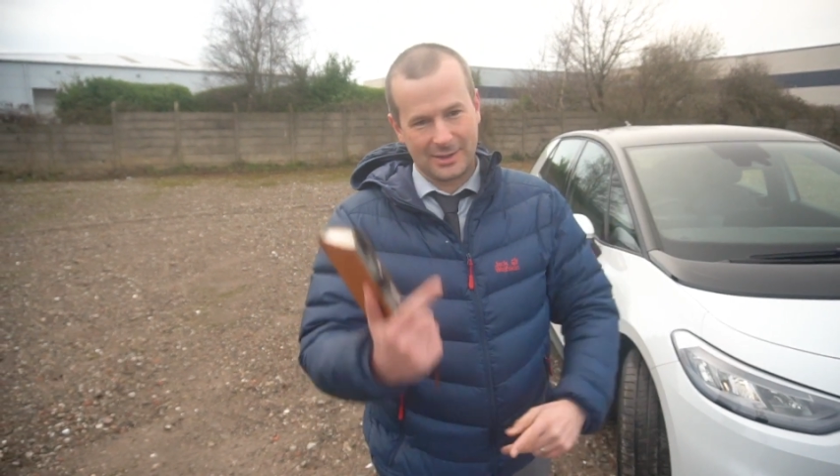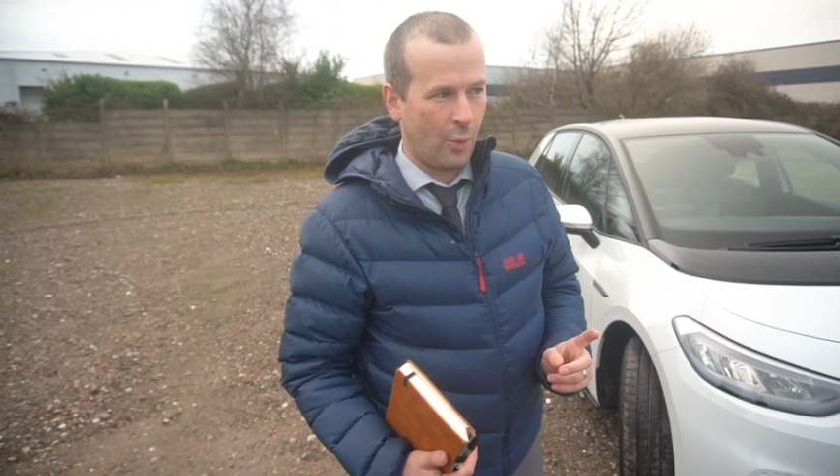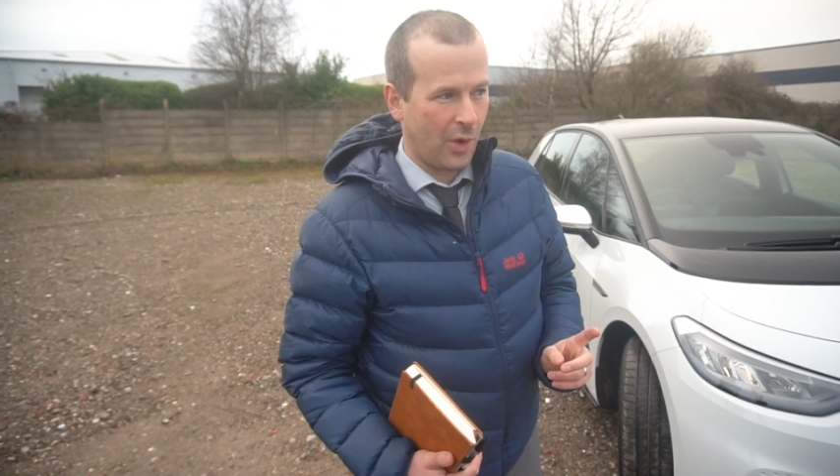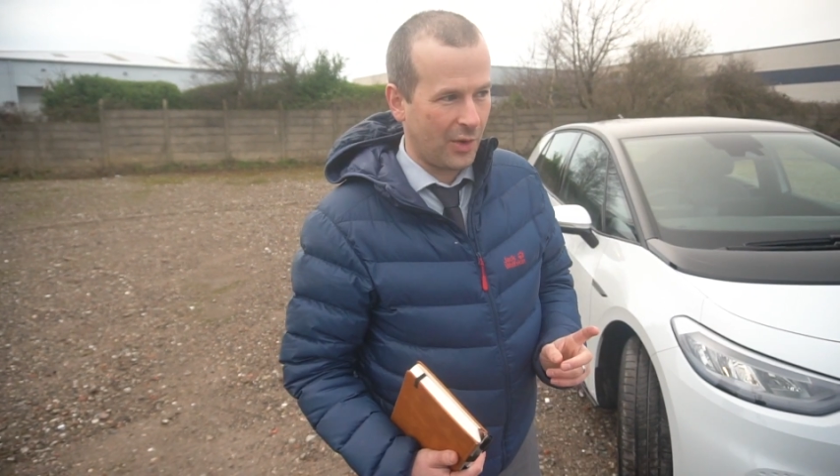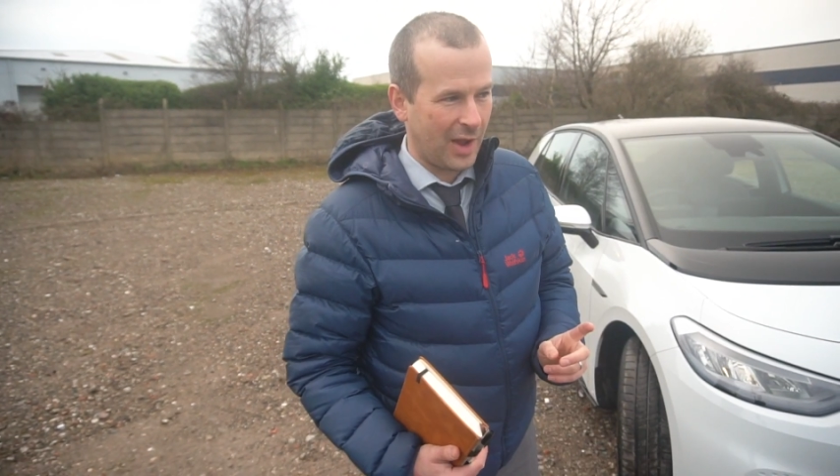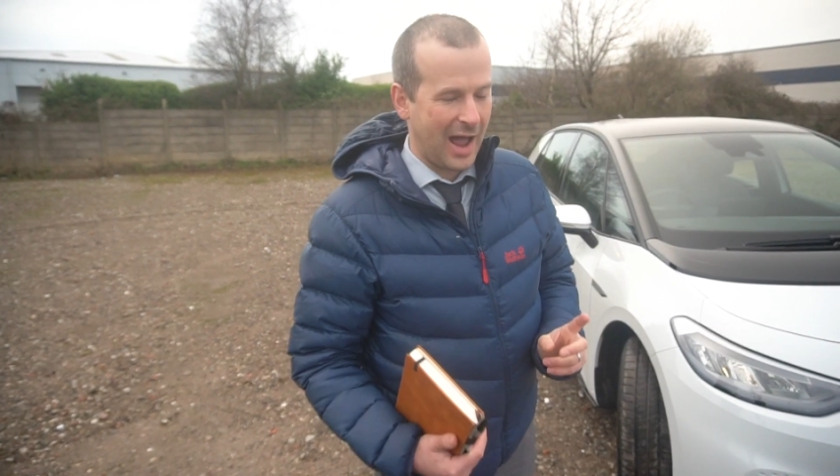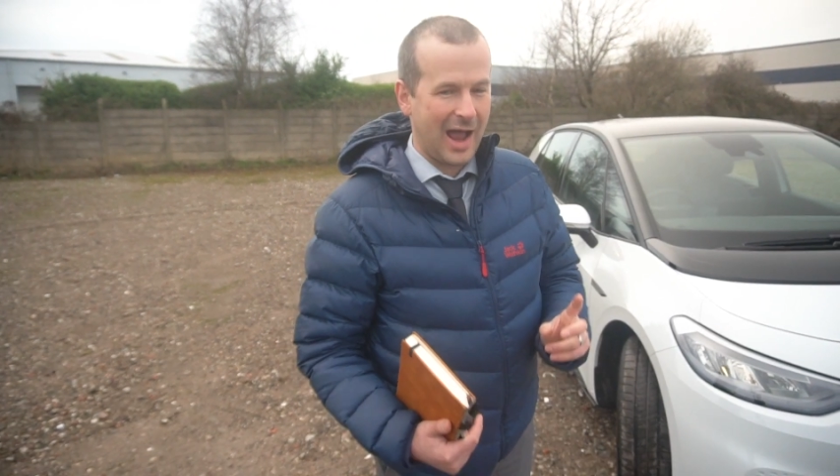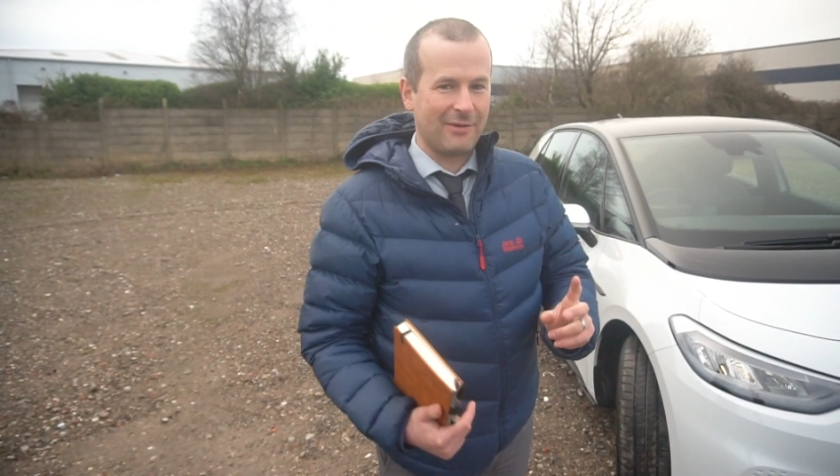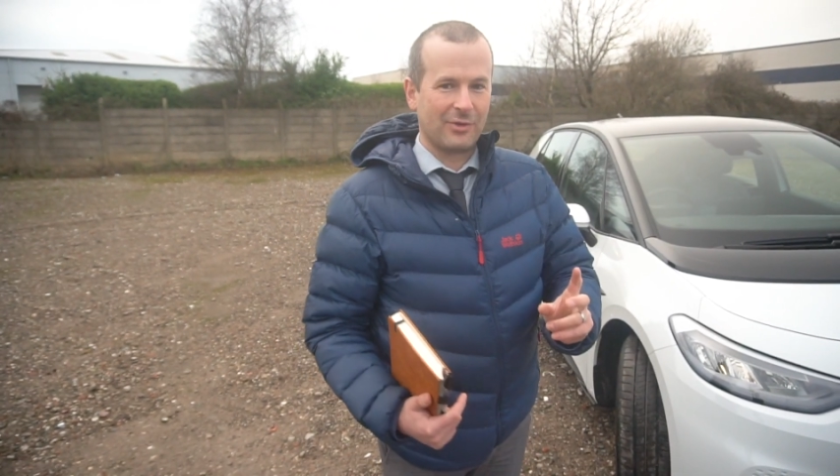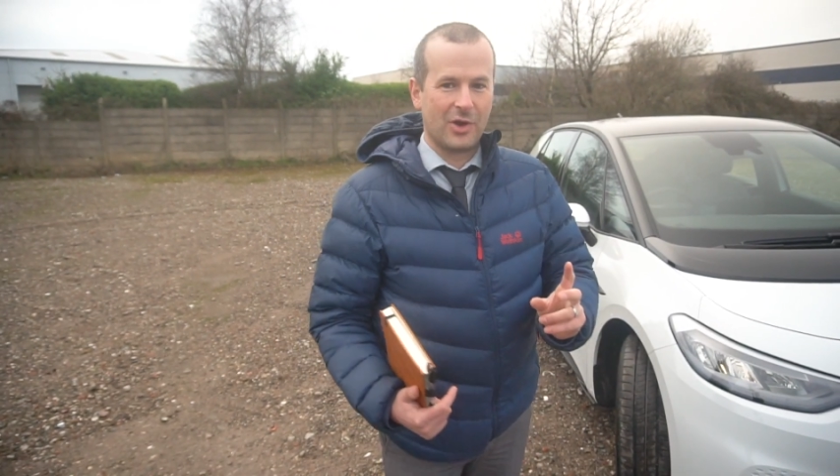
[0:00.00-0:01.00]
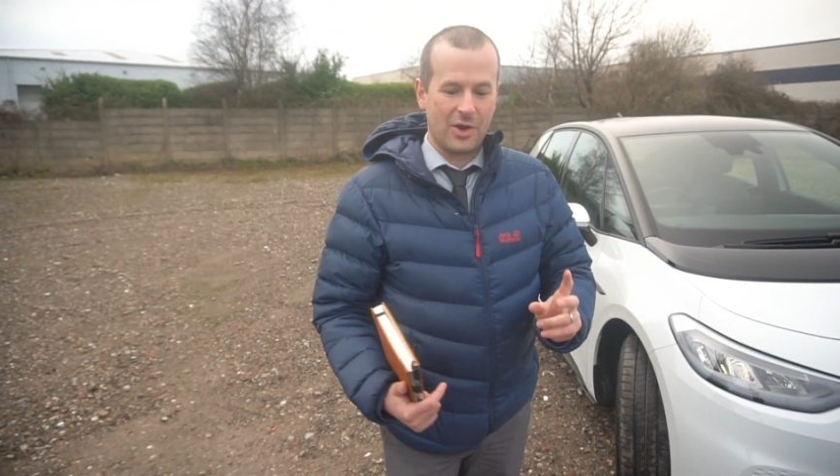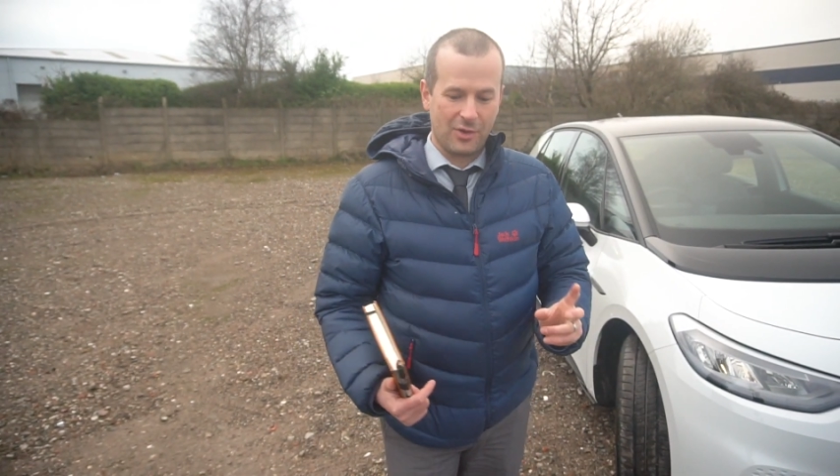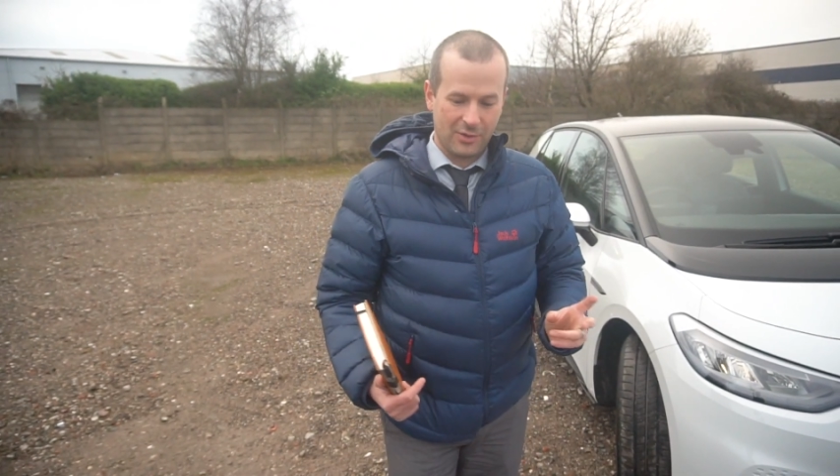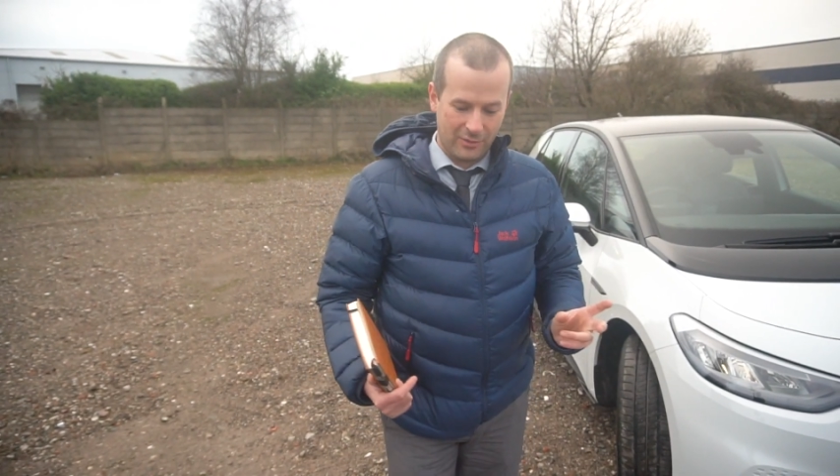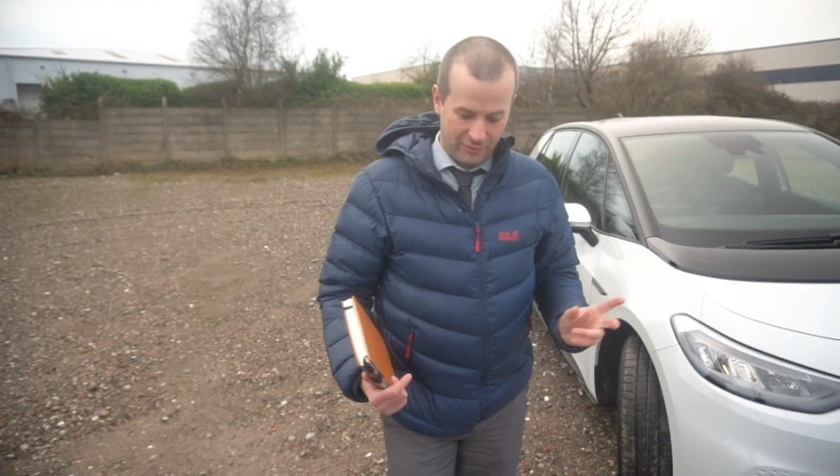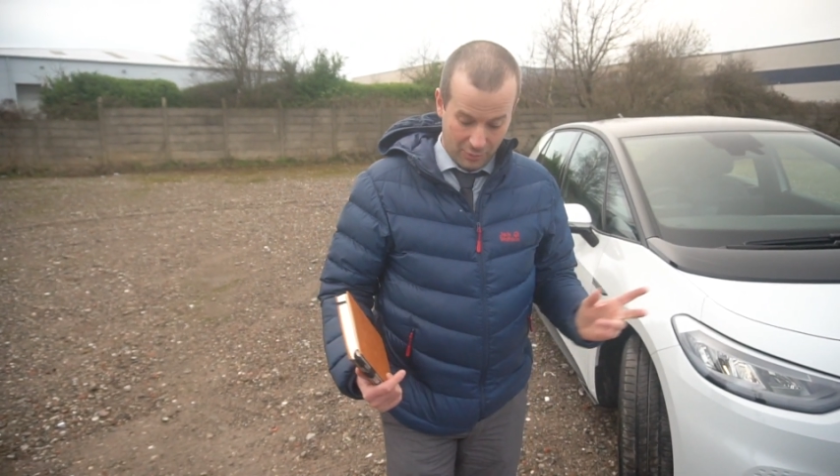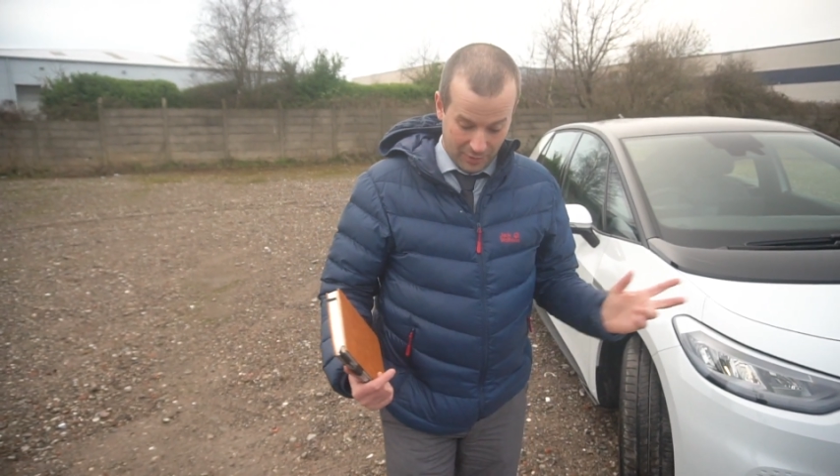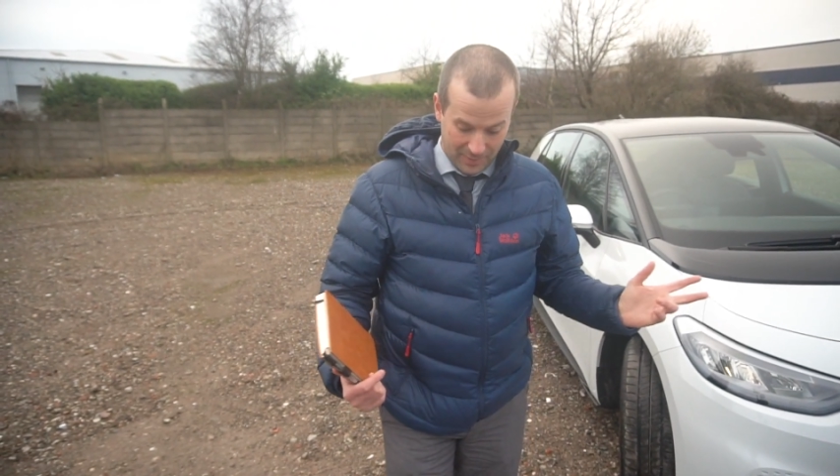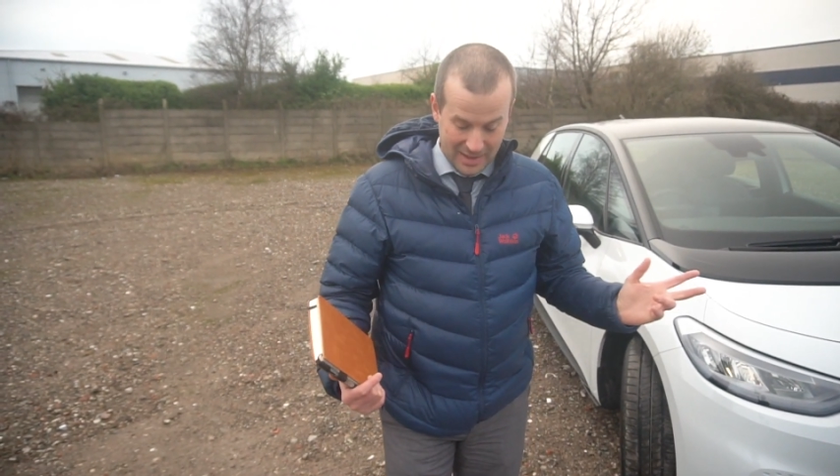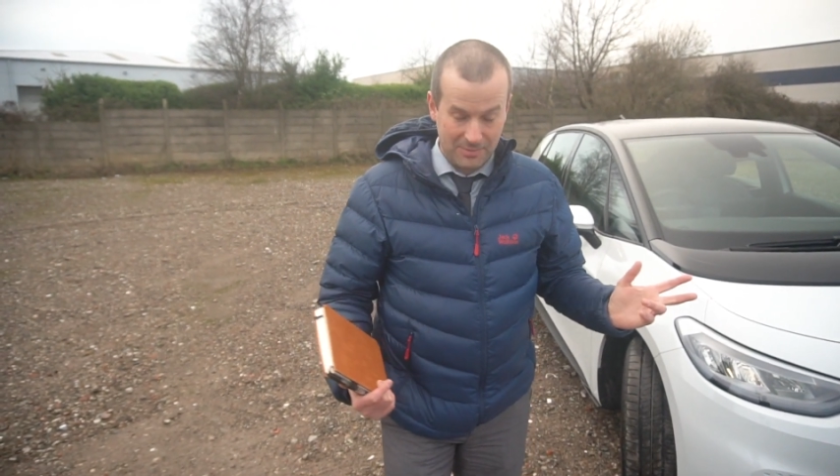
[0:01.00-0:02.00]
What I've learned from
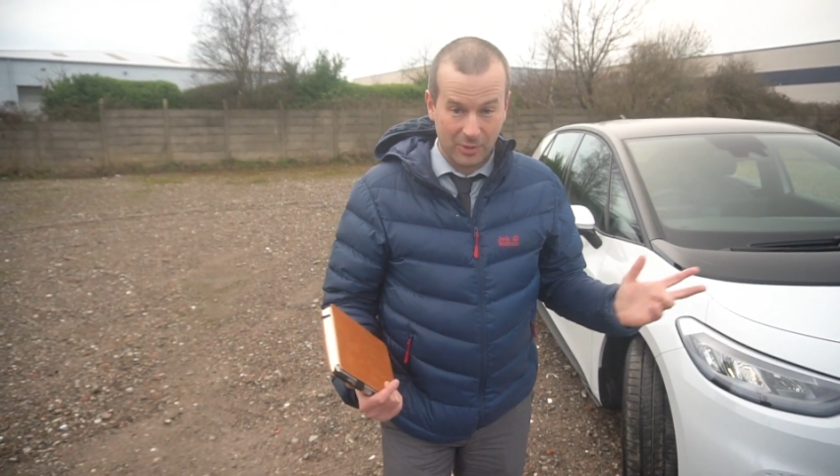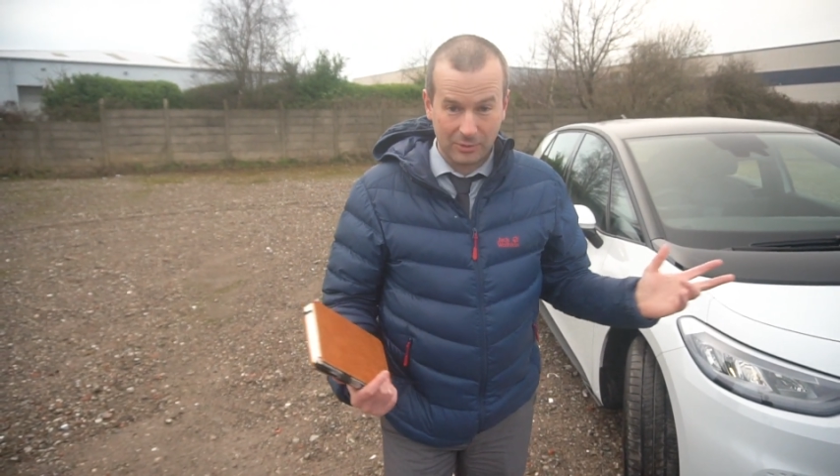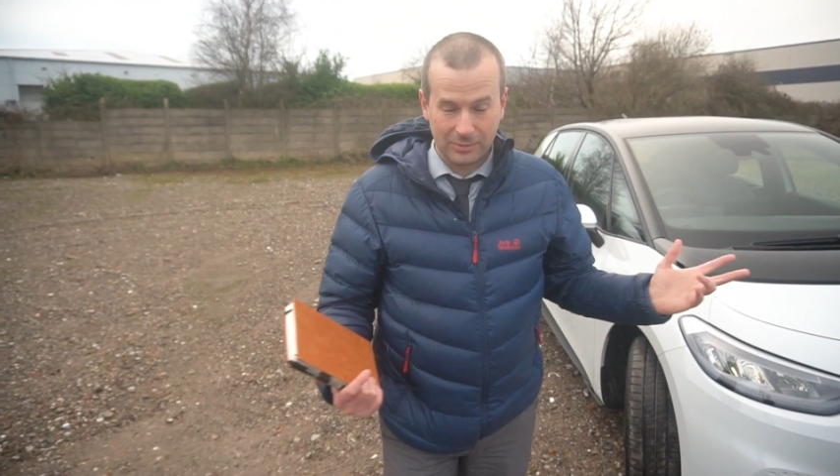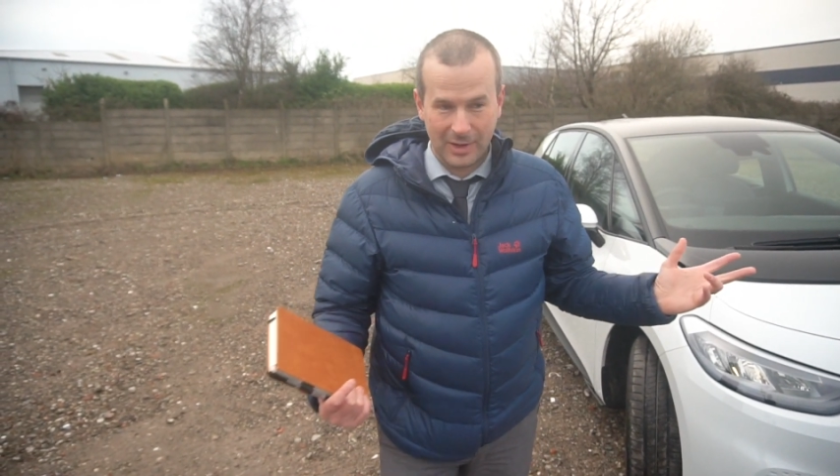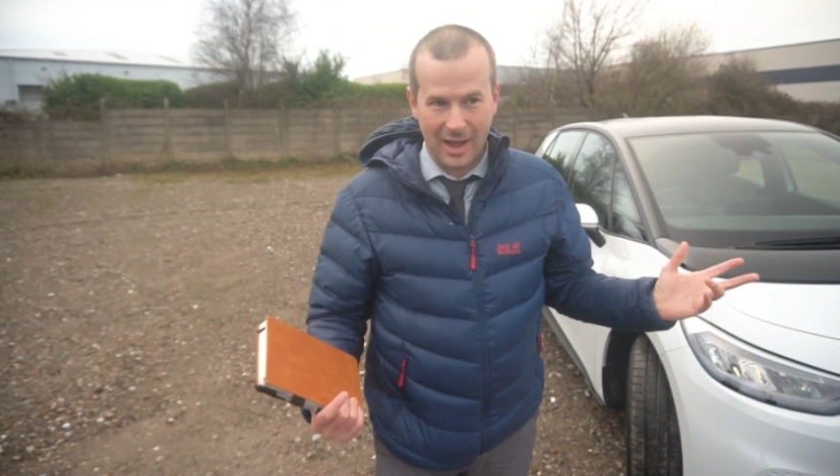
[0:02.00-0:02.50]
other people,